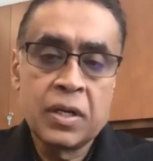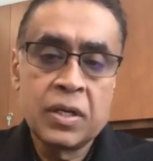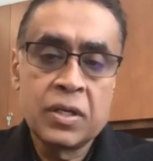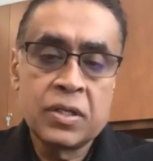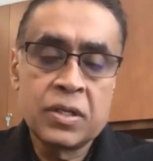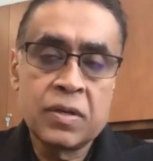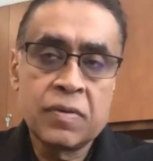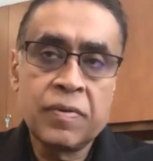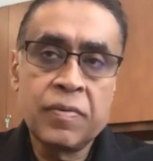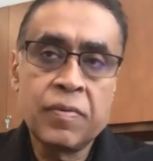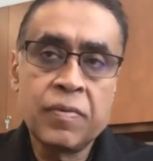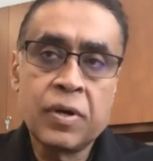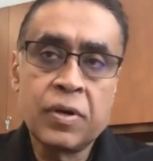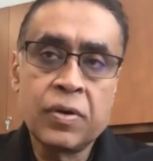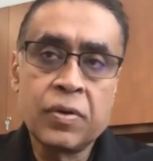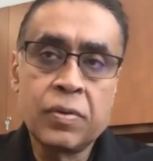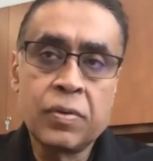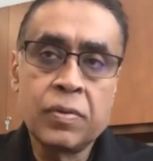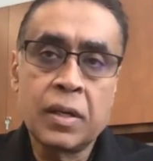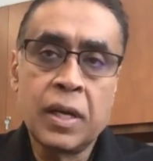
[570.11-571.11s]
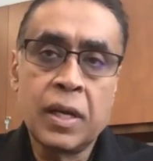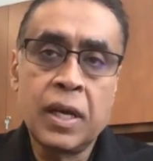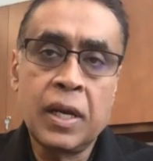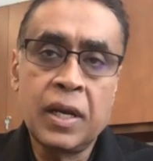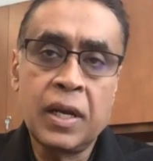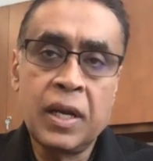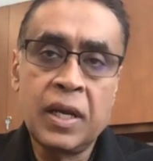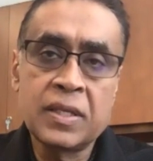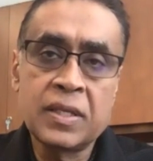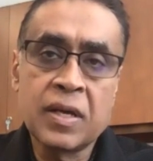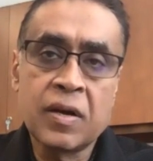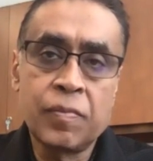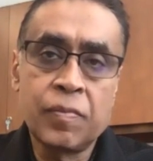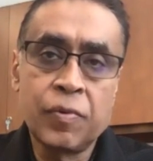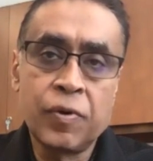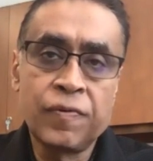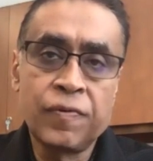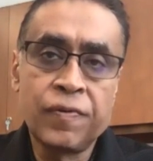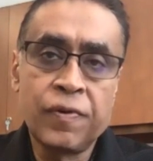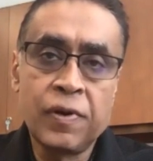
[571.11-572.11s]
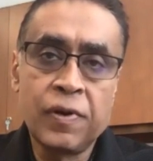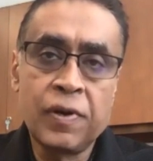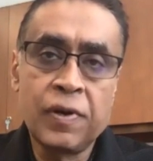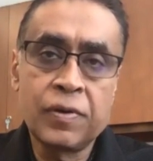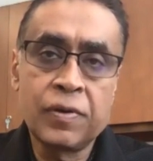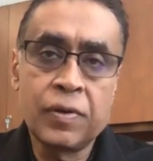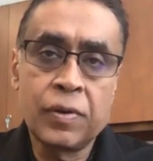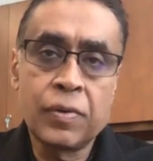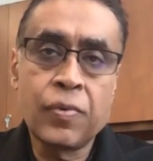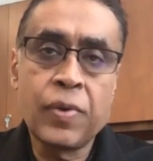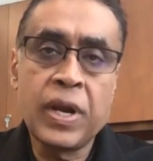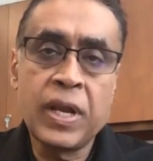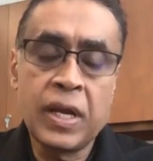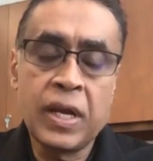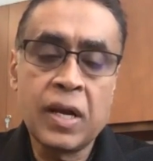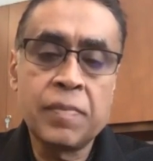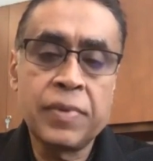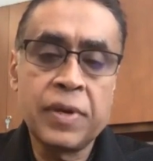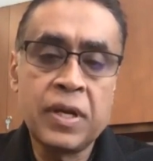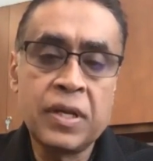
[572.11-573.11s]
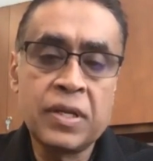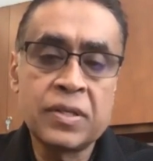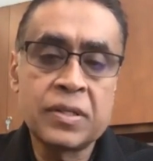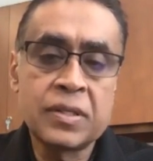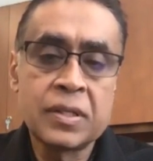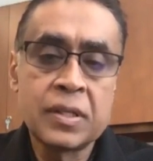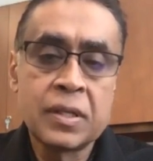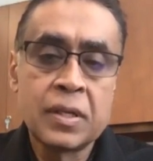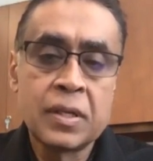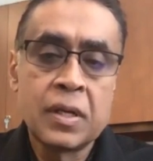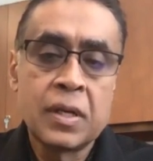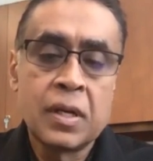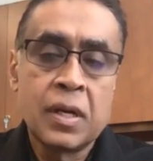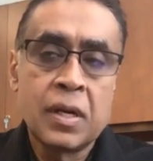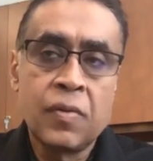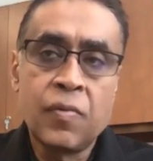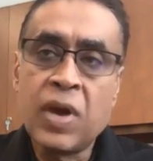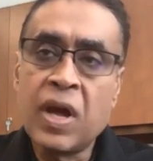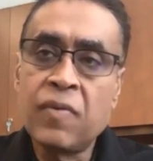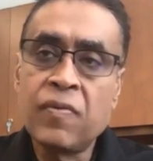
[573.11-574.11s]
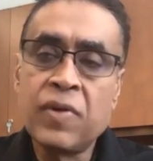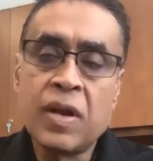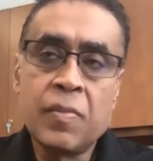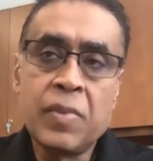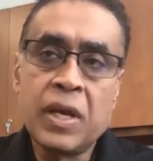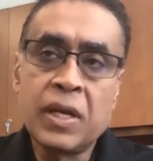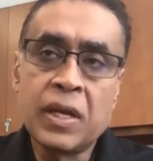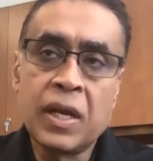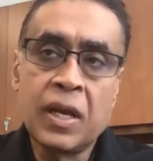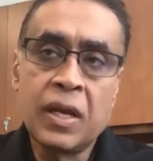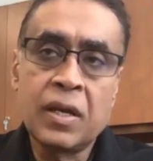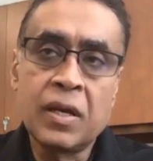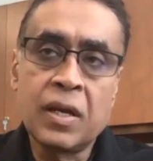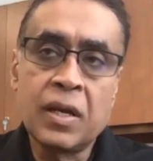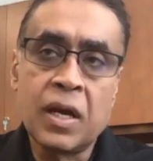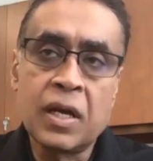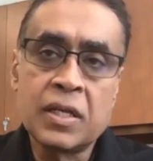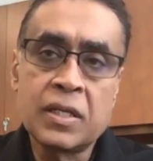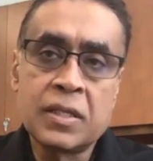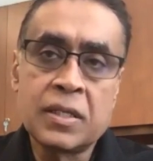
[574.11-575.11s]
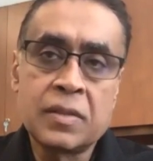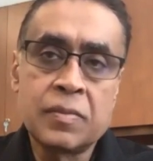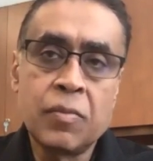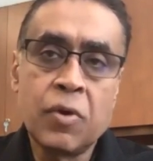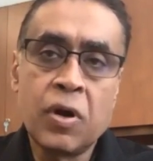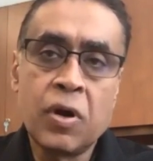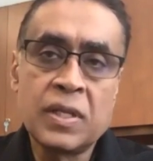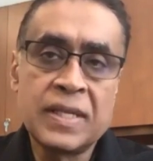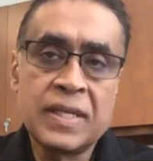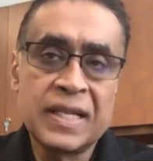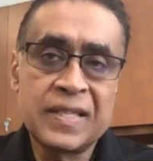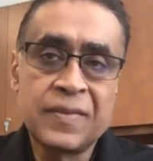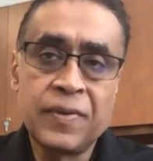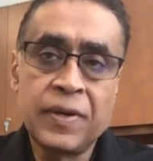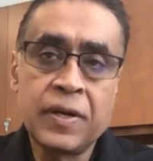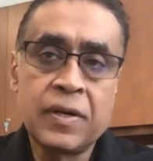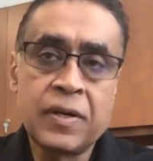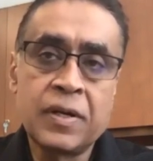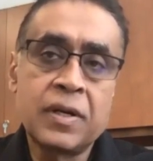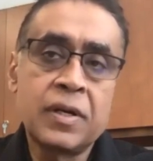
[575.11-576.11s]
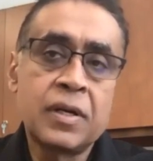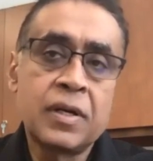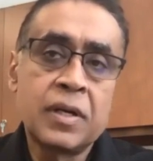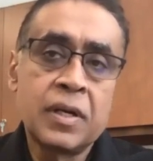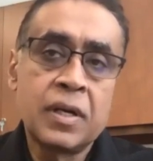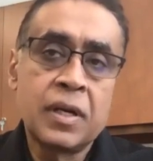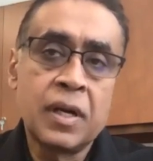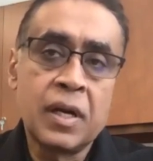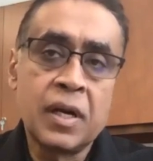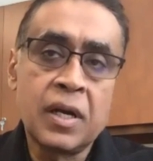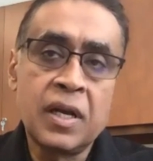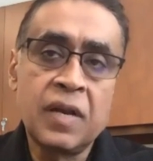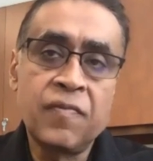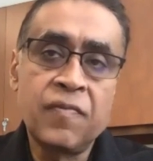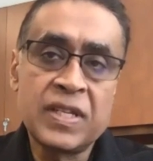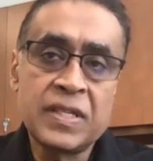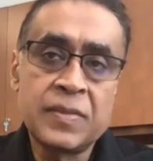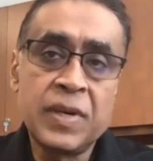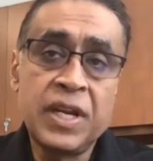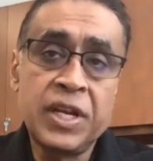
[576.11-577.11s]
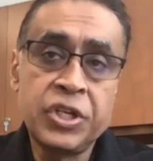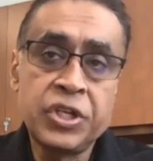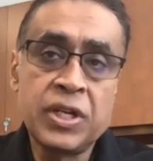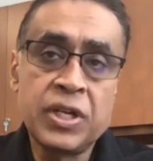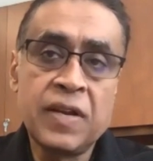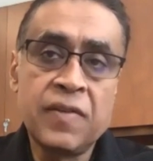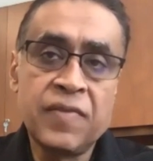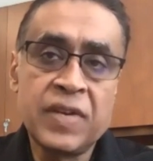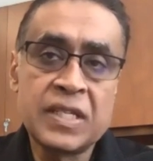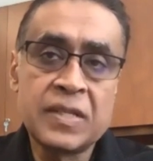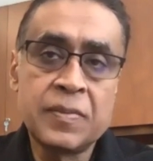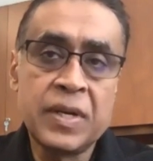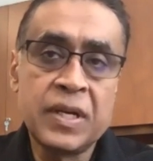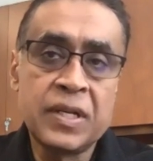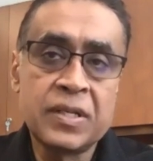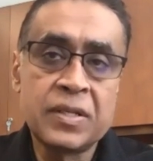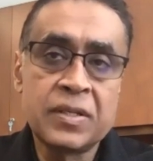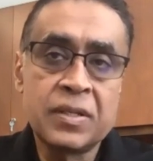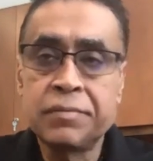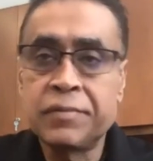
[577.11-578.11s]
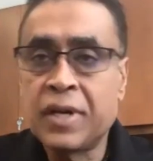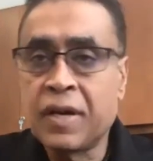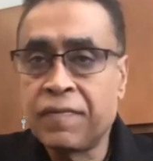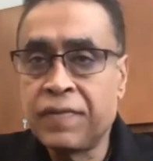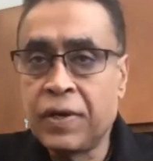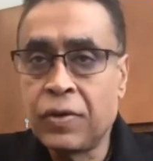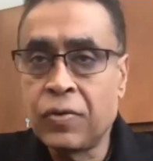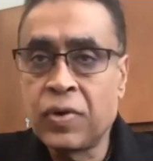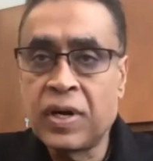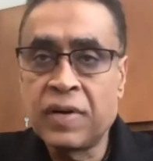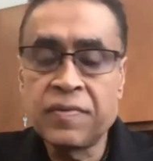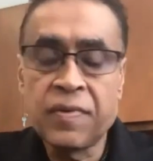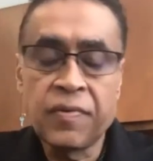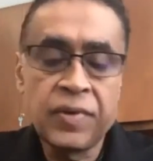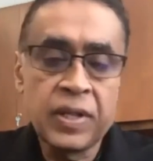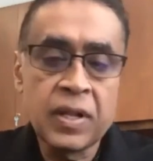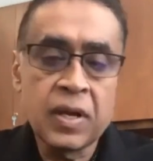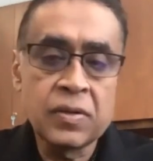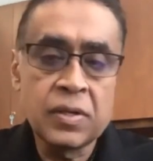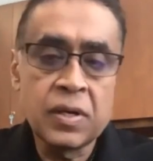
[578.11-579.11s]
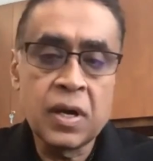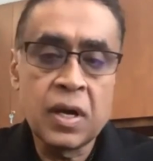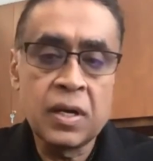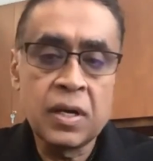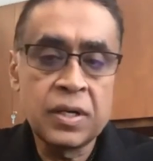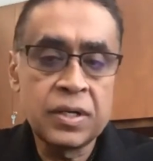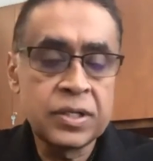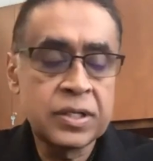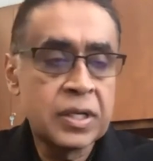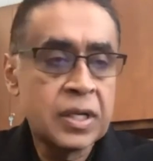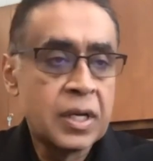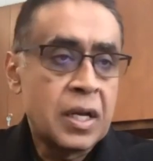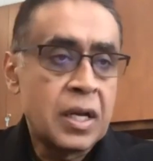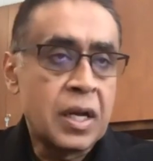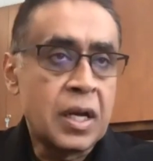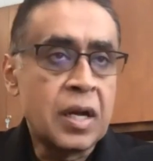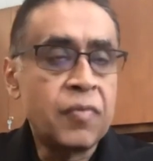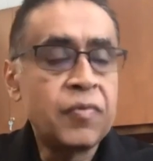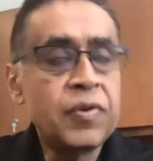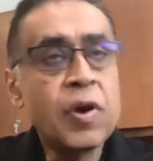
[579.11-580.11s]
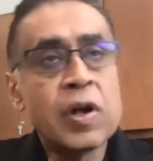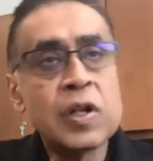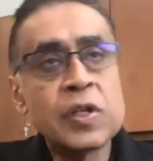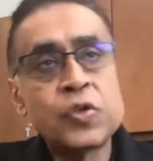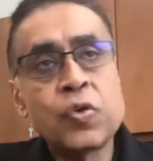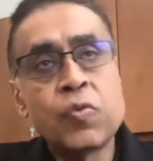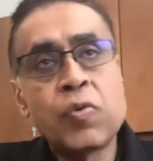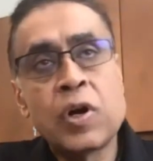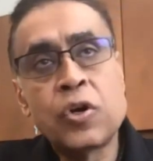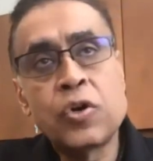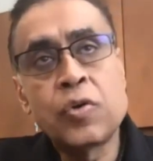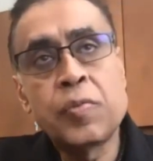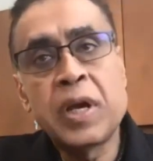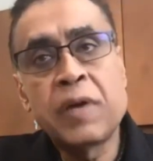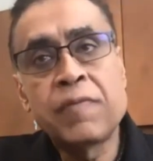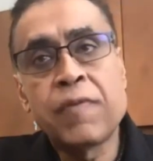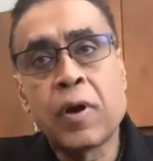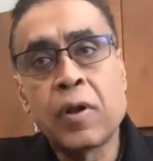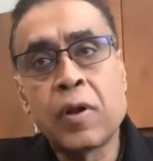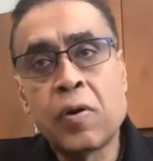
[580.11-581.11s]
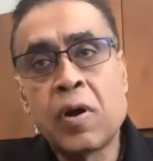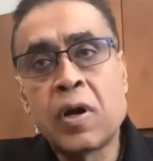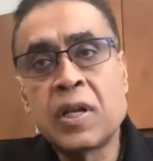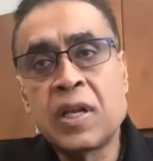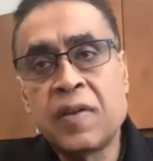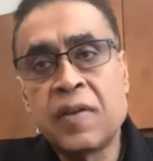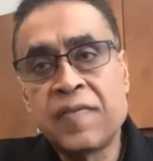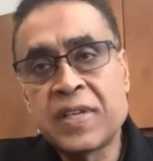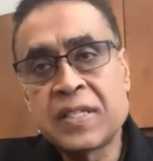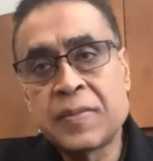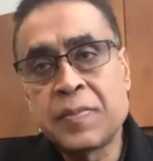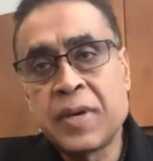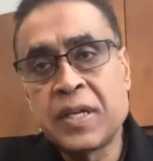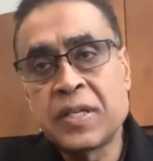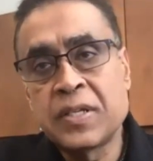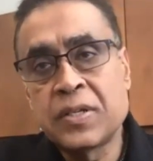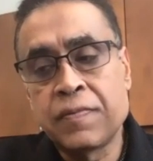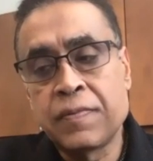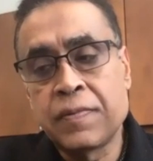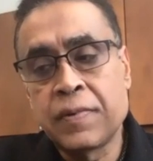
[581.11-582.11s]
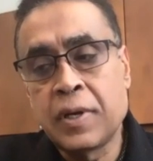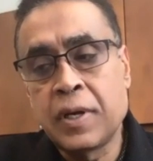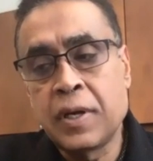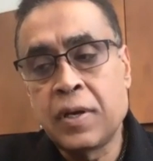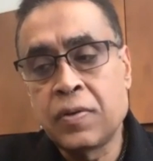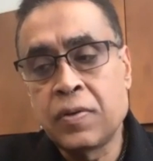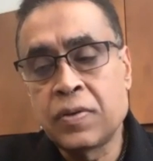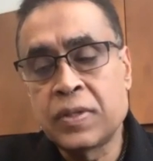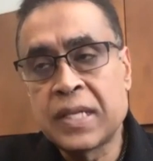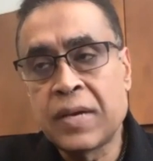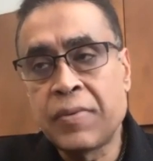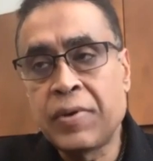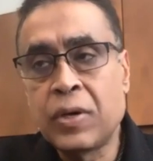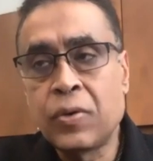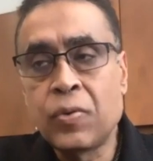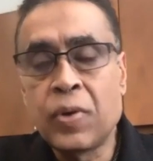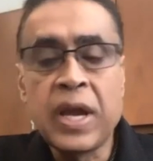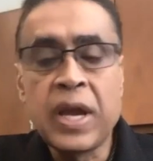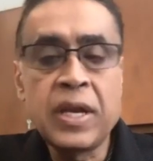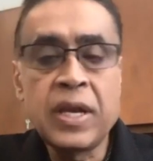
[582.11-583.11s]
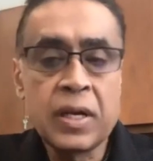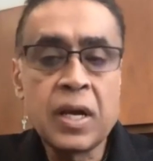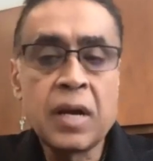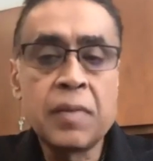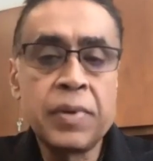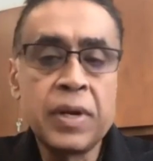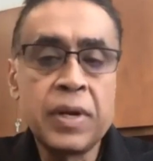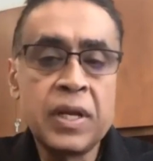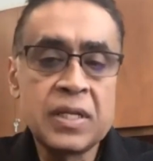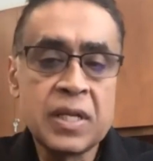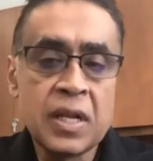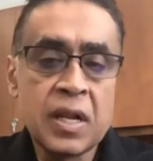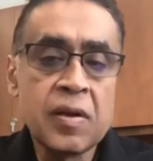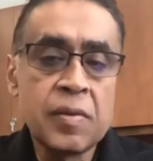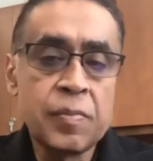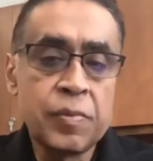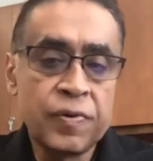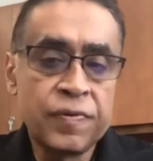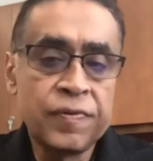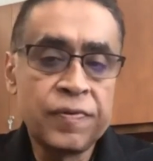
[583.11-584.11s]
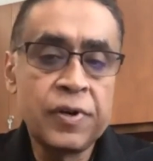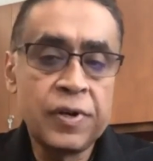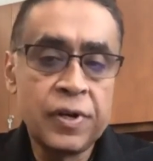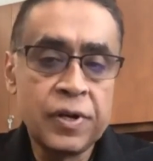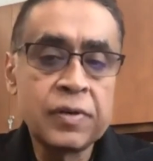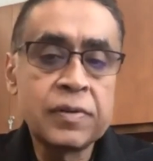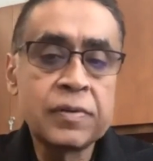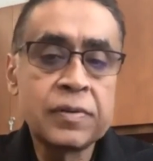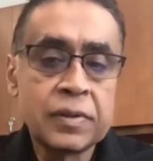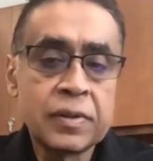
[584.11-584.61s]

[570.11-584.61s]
So we want to increase our portfolio to 20 companies where we are making small six-figure initial investments, roughly $250,000. We also want to make follow-on investments into 7 to 8 companies in our portfolio.